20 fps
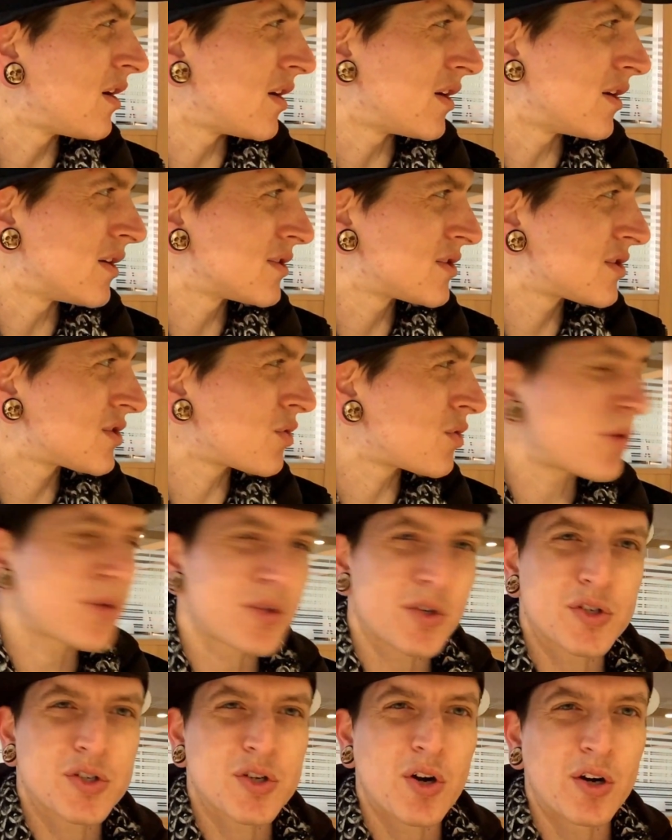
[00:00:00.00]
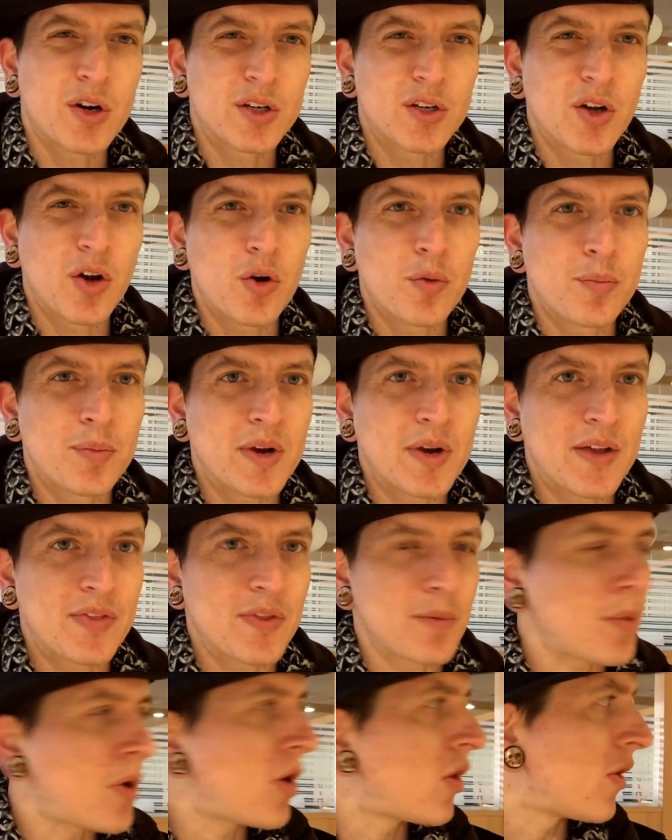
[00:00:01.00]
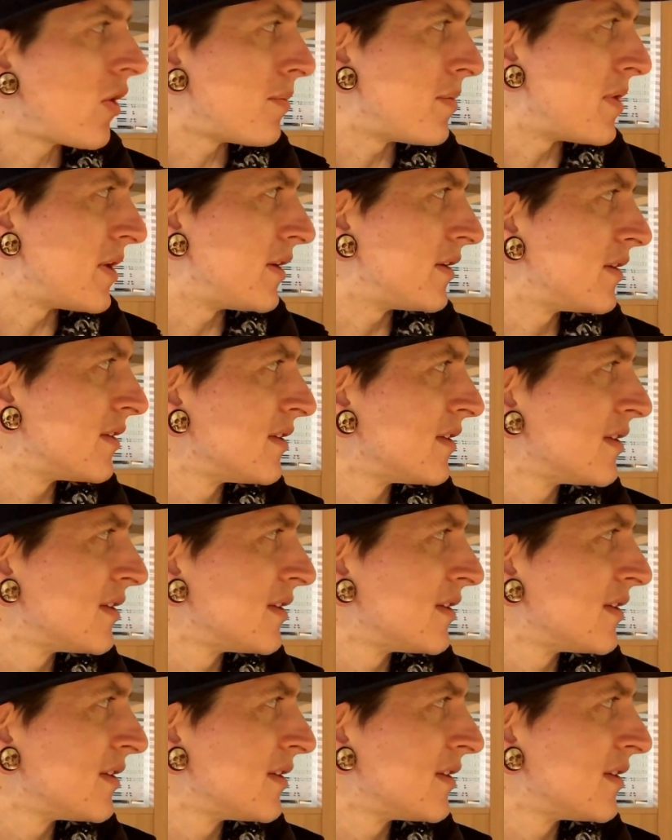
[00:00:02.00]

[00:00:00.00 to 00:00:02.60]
Uh, stores are starting to open at the mall I'm in,